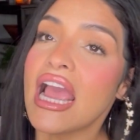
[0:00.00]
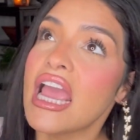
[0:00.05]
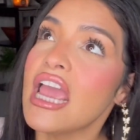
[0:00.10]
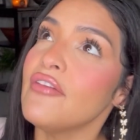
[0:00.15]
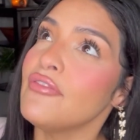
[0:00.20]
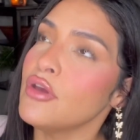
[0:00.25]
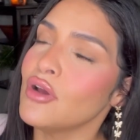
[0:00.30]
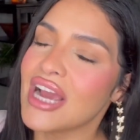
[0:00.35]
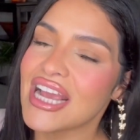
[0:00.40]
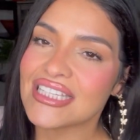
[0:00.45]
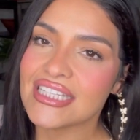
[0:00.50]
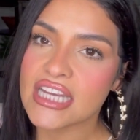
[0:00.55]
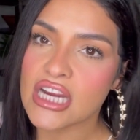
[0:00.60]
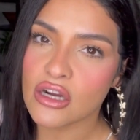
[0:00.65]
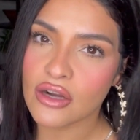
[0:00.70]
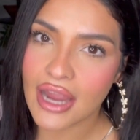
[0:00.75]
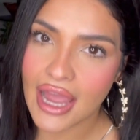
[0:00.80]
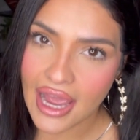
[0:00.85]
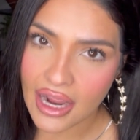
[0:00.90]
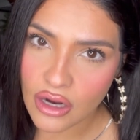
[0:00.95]
If you guys
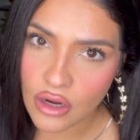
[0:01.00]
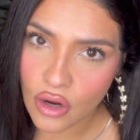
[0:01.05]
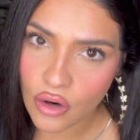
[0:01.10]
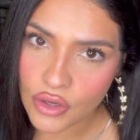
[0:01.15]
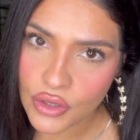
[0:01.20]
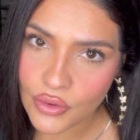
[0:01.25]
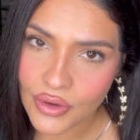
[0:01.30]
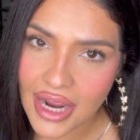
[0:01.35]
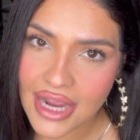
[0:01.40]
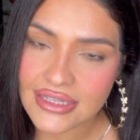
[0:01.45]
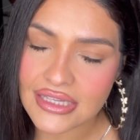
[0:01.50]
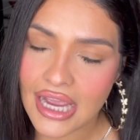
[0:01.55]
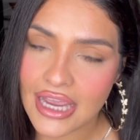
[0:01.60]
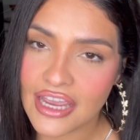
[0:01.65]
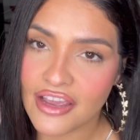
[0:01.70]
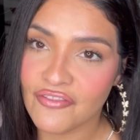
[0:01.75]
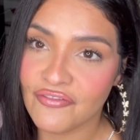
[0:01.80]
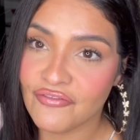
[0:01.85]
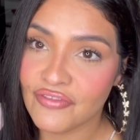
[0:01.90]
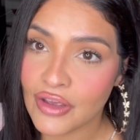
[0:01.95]
hear echo, you guys, I
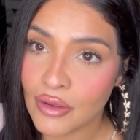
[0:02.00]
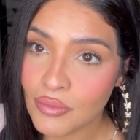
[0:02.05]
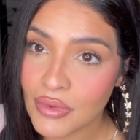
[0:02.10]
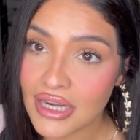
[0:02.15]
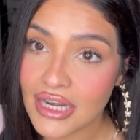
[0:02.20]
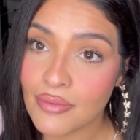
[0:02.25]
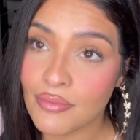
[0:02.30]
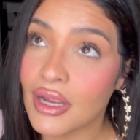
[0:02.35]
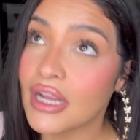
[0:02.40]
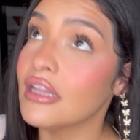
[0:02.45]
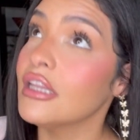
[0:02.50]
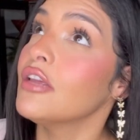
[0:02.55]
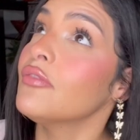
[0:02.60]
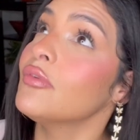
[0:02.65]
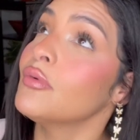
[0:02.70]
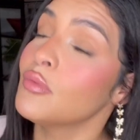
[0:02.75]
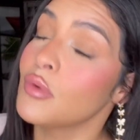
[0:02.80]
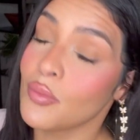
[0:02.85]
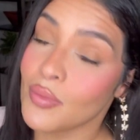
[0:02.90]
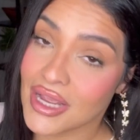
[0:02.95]
am filming in my
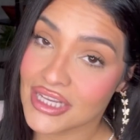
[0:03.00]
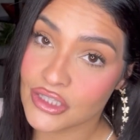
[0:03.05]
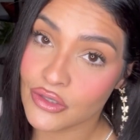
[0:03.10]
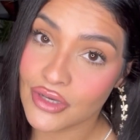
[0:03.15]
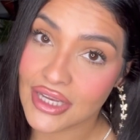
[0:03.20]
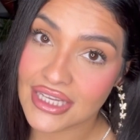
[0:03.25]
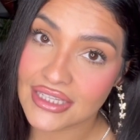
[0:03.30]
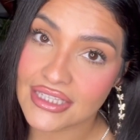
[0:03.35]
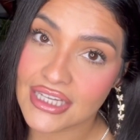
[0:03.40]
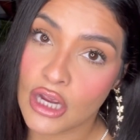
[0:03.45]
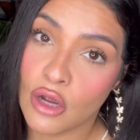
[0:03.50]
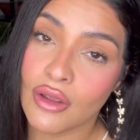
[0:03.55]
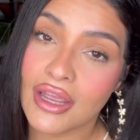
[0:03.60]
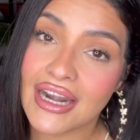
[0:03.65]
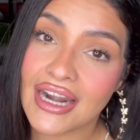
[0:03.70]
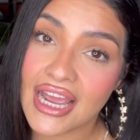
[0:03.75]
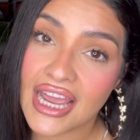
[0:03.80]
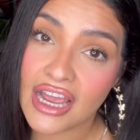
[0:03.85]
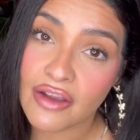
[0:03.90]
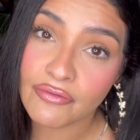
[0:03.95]
living room, as you can tell,
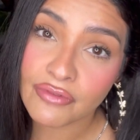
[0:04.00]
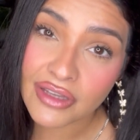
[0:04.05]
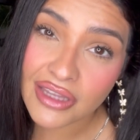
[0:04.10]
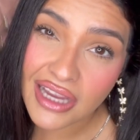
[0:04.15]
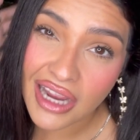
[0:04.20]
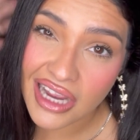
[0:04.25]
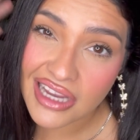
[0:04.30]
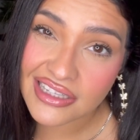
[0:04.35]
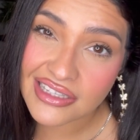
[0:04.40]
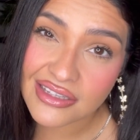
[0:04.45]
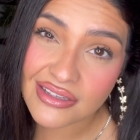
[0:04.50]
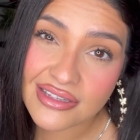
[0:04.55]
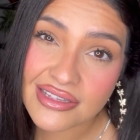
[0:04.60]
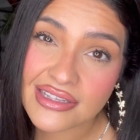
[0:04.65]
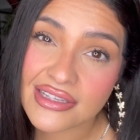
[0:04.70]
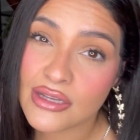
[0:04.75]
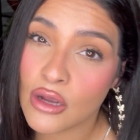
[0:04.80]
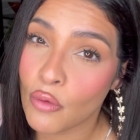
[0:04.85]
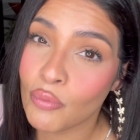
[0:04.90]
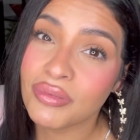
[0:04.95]
and I have really high
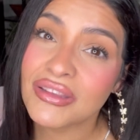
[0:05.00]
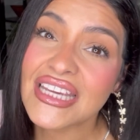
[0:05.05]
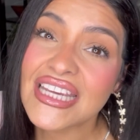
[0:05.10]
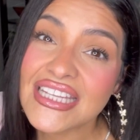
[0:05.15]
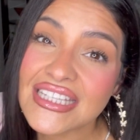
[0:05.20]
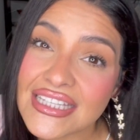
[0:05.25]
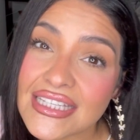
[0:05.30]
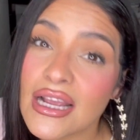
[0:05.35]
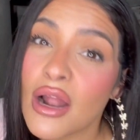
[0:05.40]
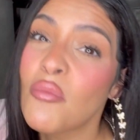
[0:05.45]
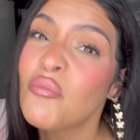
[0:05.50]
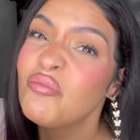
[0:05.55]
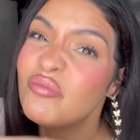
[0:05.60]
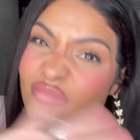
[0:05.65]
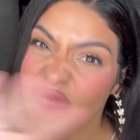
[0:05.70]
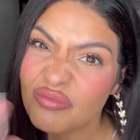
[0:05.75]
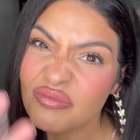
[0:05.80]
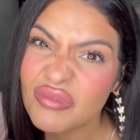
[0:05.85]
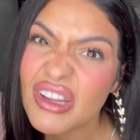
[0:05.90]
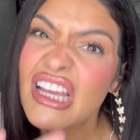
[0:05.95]
ceilings, so please
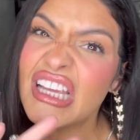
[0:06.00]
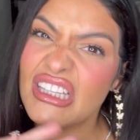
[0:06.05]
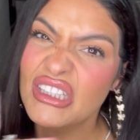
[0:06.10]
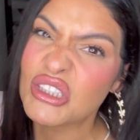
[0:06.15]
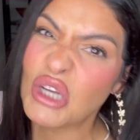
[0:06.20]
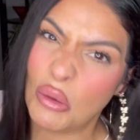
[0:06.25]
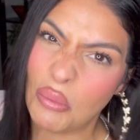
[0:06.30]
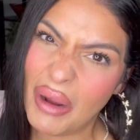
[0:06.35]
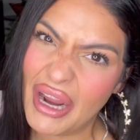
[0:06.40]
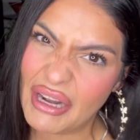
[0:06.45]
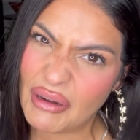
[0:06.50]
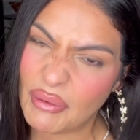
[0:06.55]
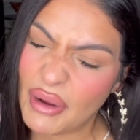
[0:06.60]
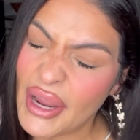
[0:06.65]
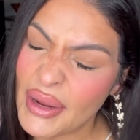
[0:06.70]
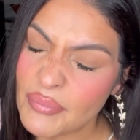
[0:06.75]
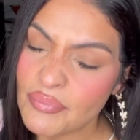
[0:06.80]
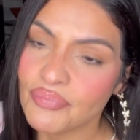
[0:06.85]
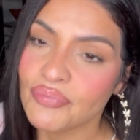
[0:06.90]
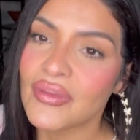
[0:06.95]
don't mind, okay?